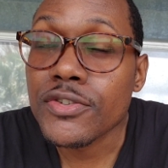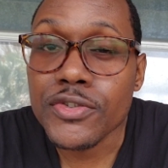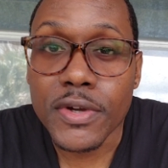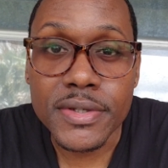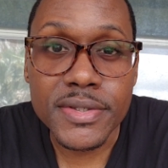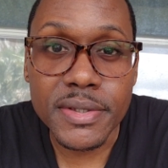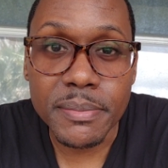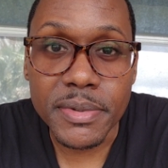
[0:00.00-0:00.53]

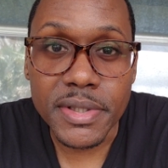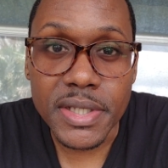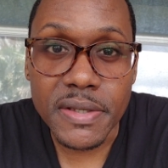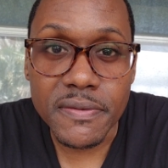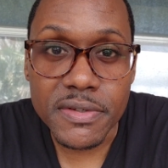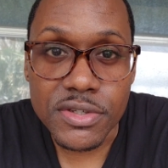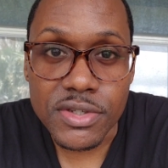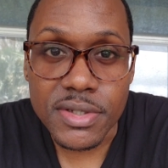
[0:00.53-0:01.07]
Trust and
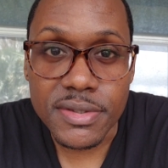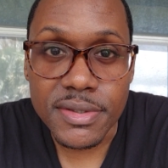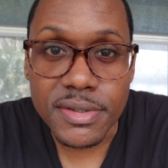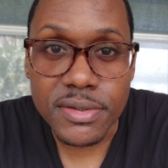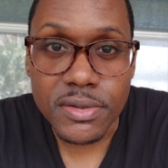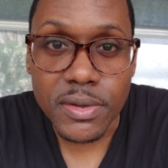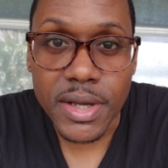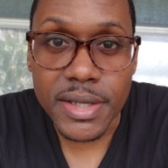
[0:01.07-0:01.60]
believe in
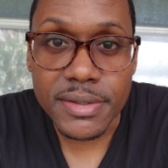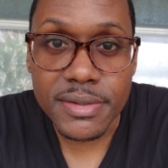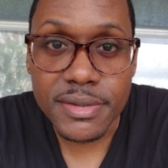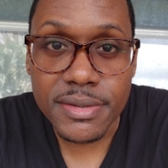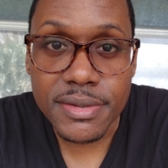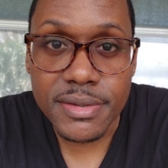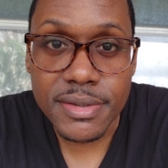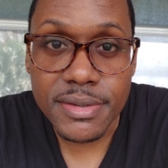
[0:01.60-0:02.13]
Jesus
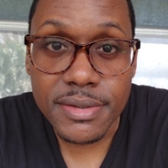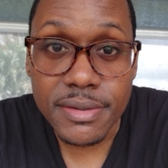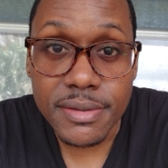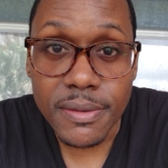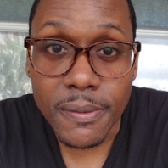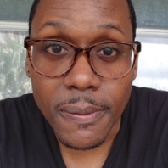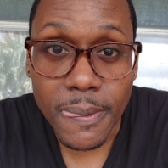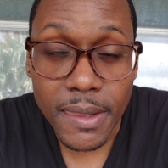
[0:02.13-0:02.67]
Christ
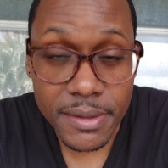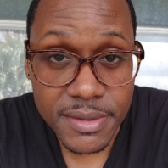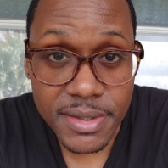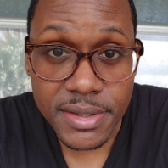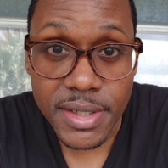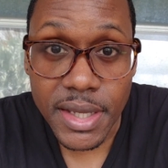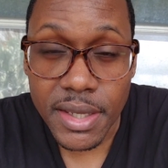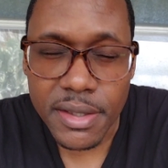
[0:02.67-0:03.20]

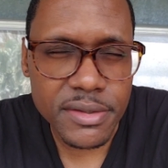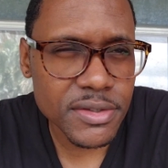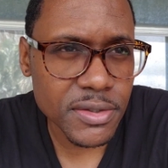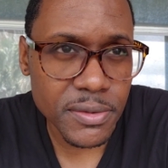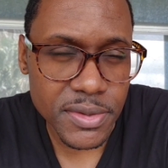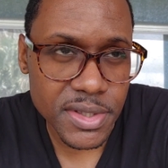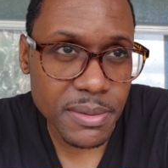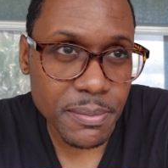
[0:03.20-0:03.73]
today. It's
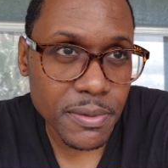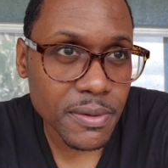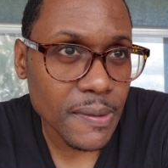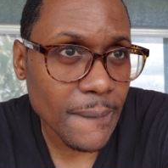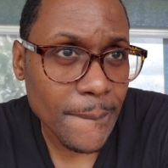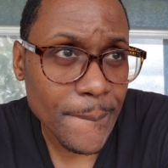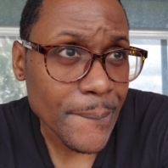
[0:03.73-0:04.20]
so simple.